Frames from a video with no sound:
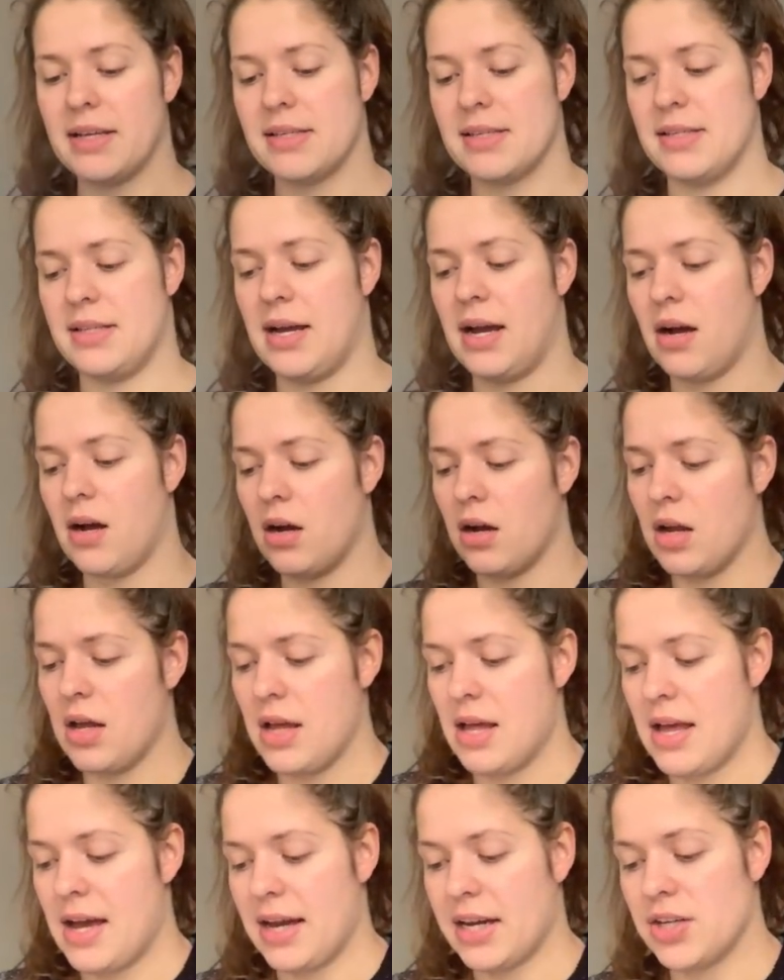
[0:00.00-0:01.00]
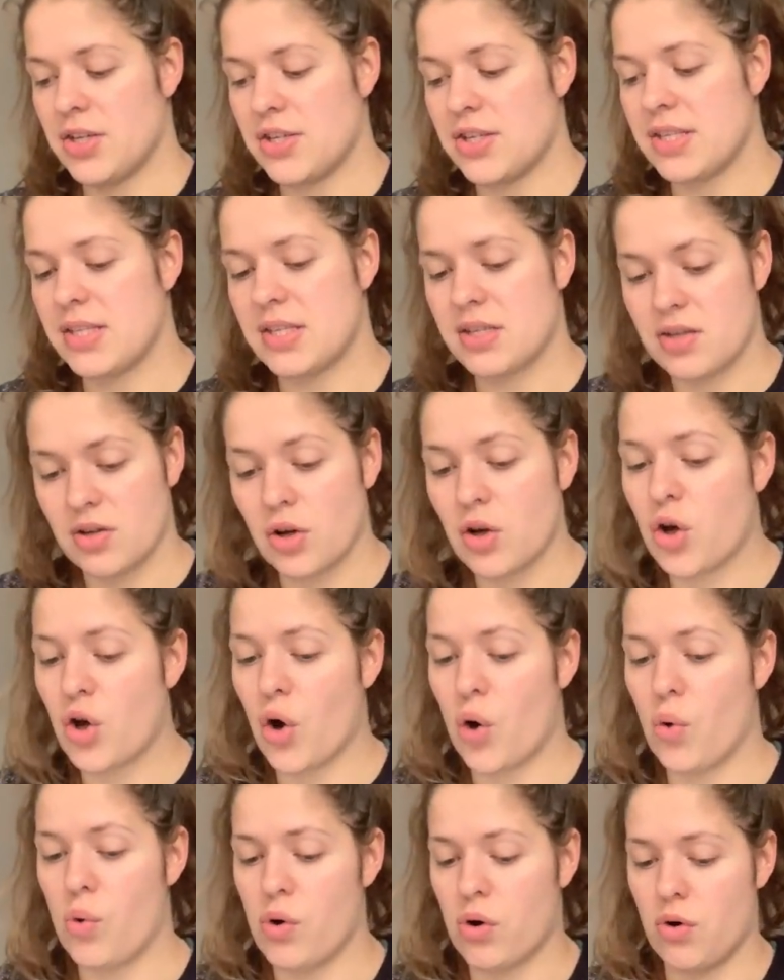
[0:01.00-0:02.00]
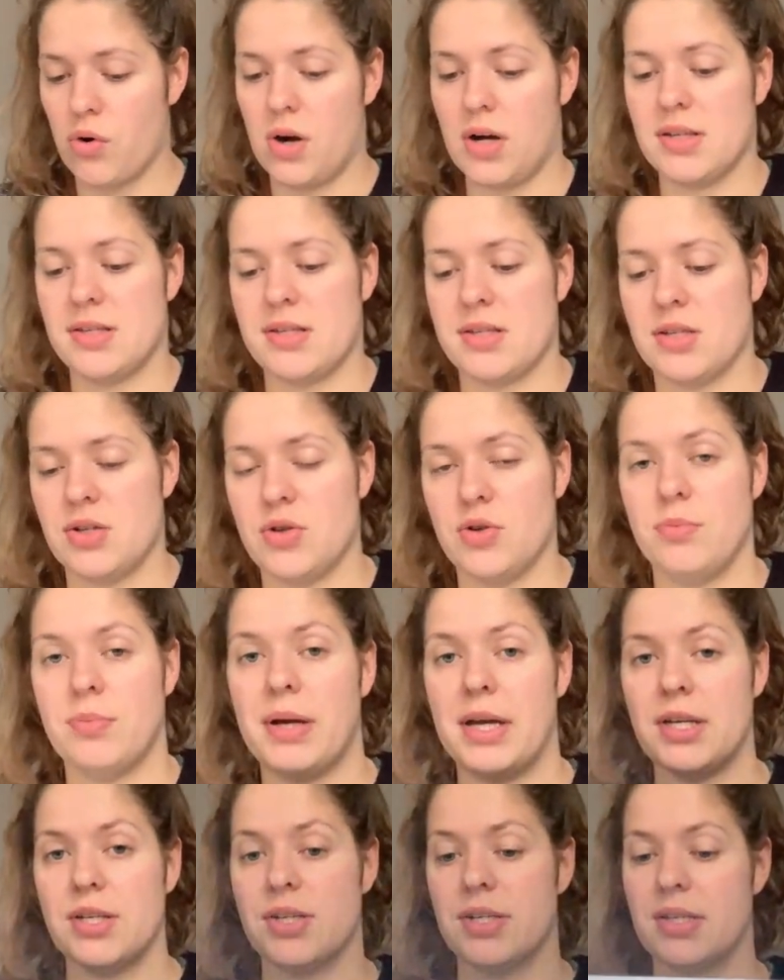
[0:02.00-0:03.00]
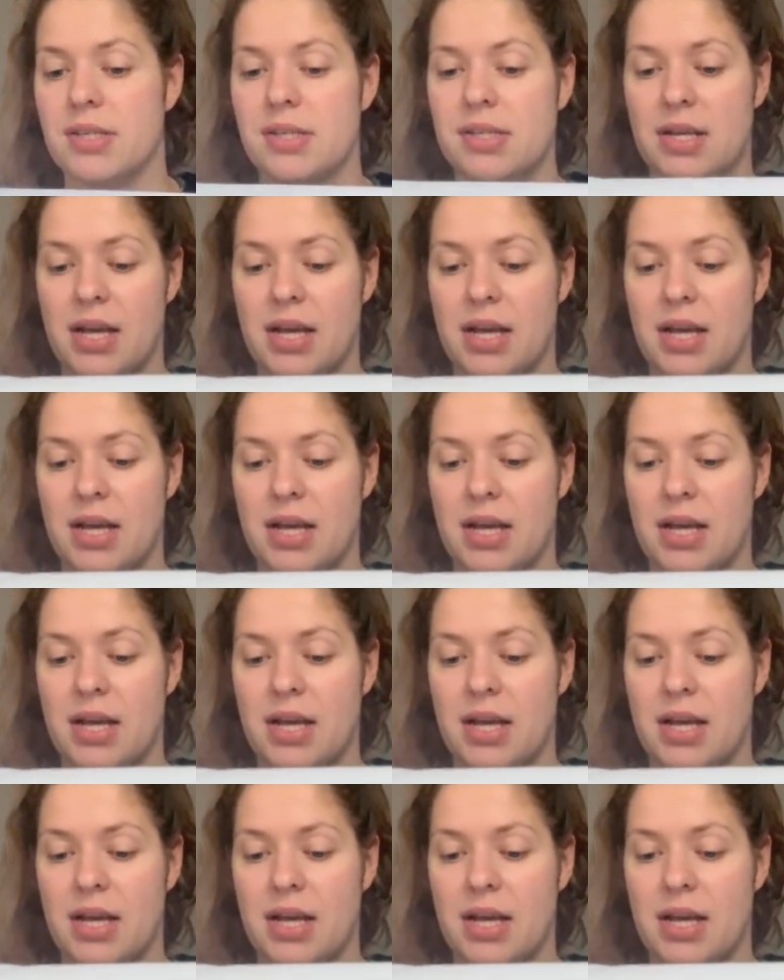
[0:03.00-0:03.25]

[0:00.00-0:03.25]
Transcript: is there, I can just go across the 2 pages